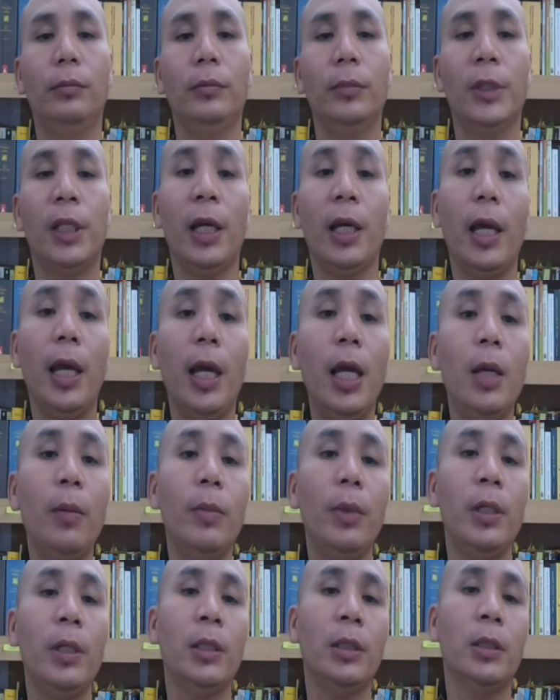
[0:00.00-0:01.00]
The aim
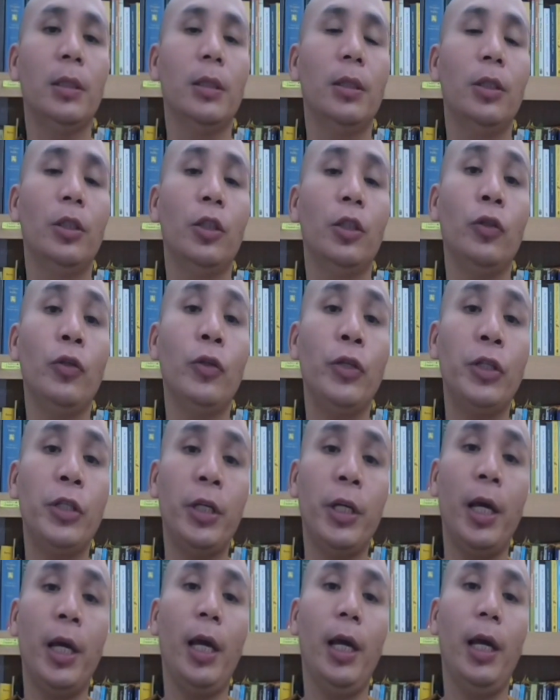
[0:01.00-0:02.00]
is to
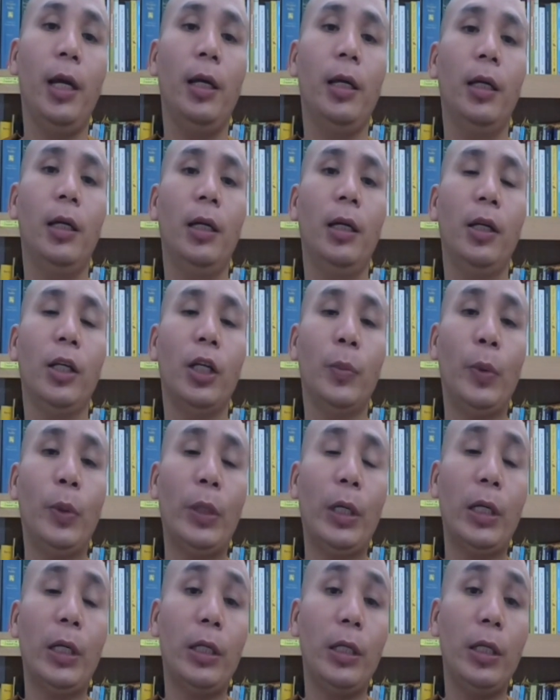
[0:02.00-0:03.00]
share the
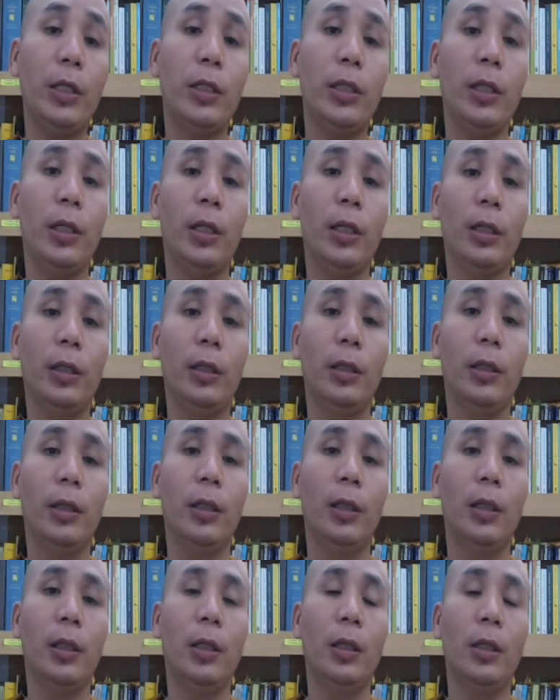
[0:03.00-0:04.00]
Buddha teaching
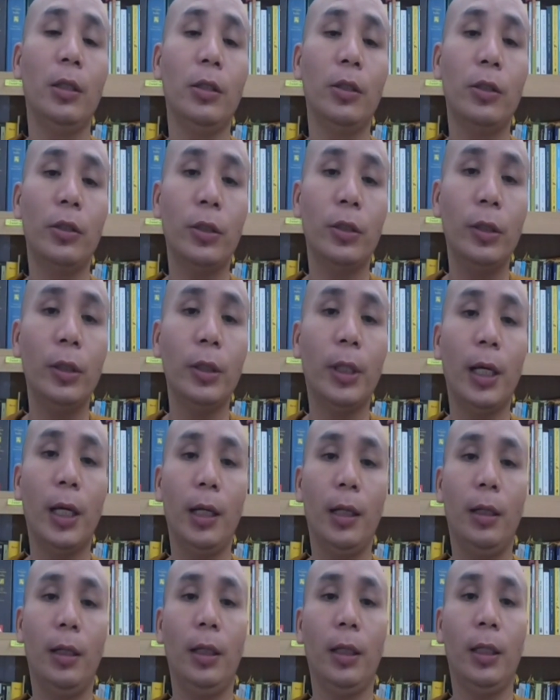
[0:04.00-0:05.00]
so
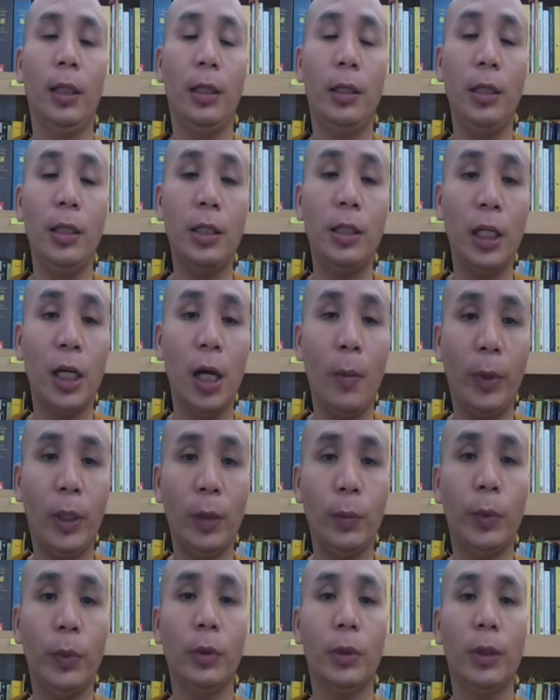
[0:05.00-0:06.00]
that the teaching of the
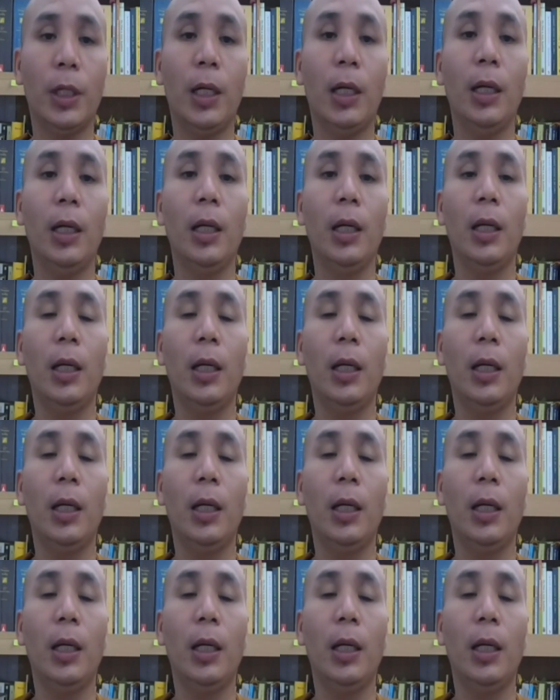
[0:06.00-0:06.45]
Buddha